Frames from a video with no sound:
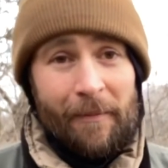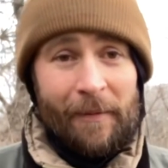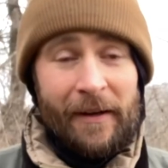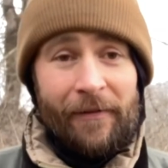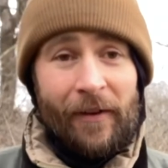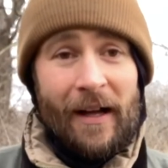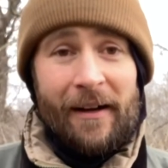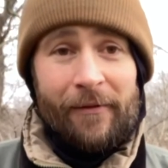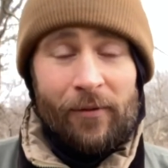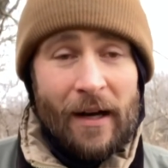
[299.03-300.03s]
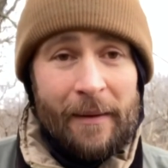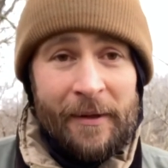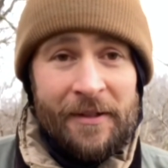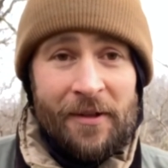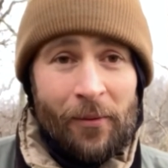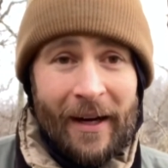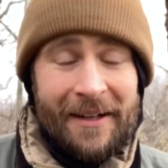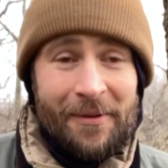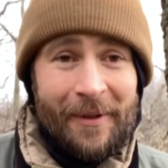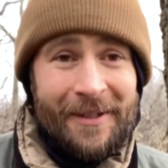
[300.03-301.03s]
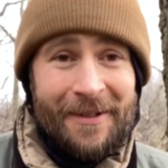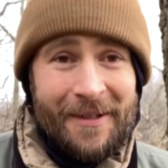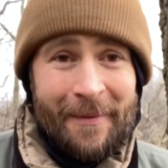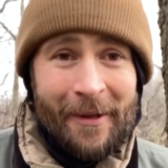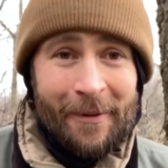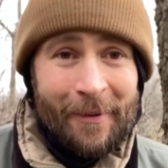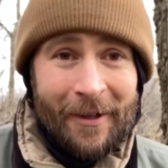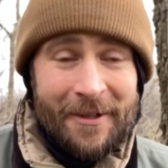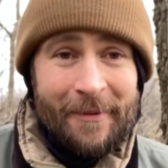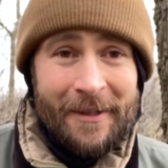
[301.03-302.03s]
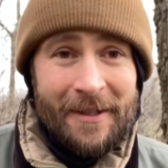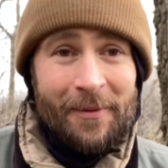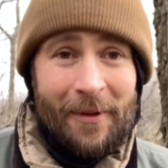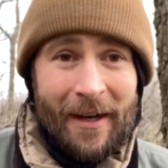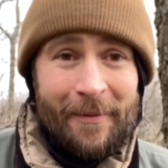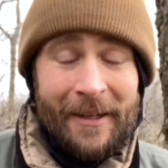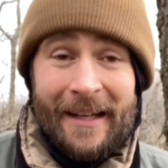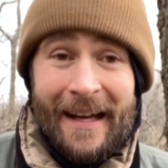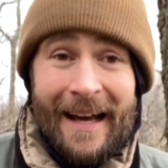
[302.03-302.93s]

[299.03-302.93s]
big flock of robins or waxwings or some other bird species will come